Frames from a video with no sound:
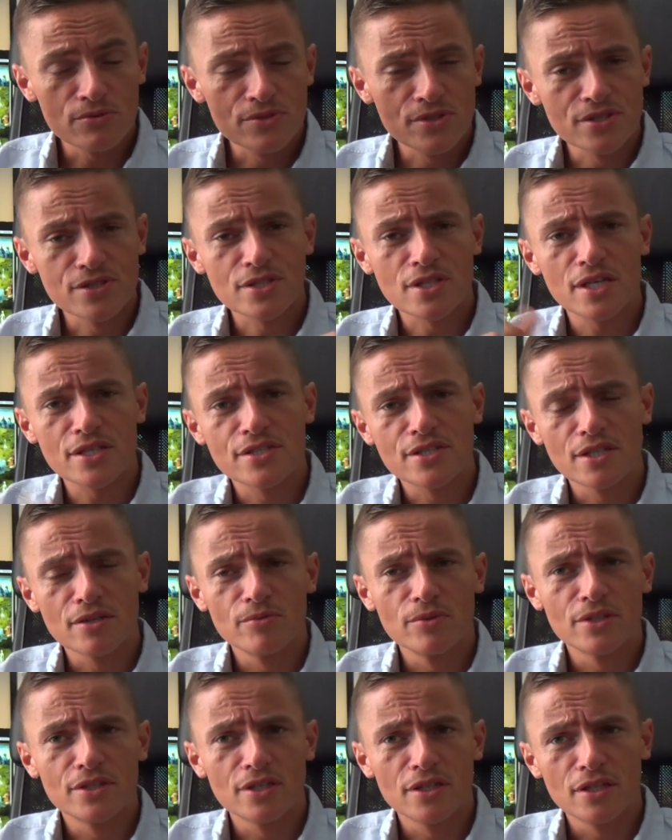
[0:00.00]

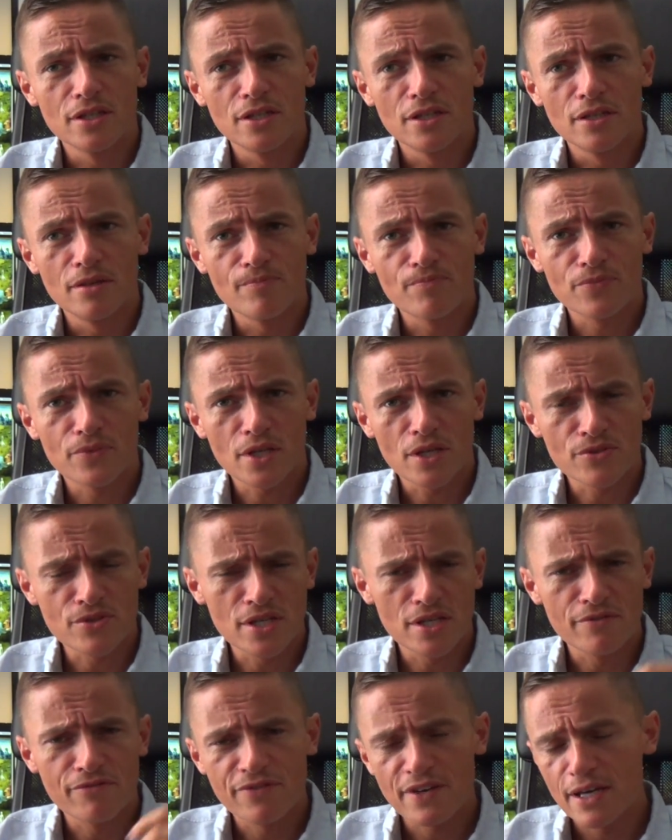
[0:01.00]
discussing with I was
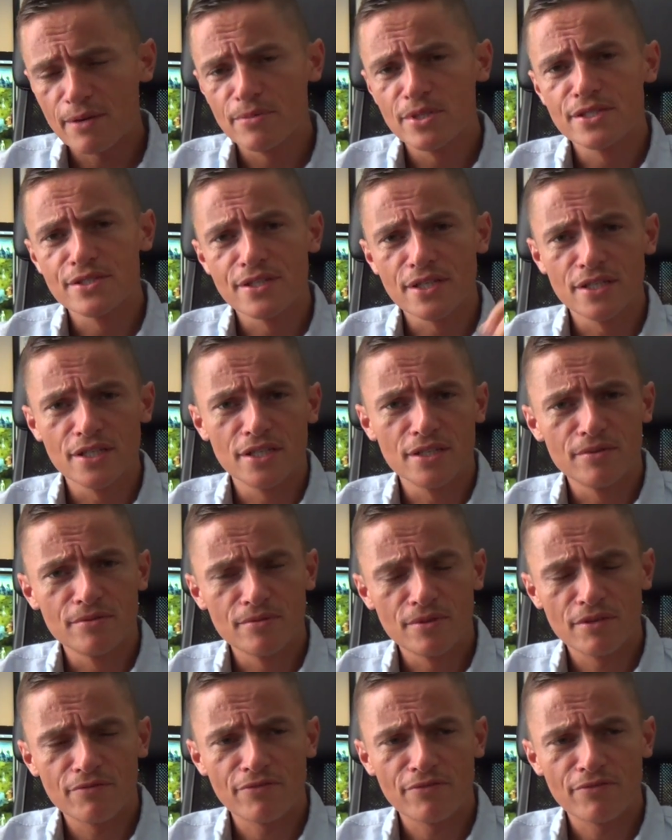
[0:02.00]
at a family dinner,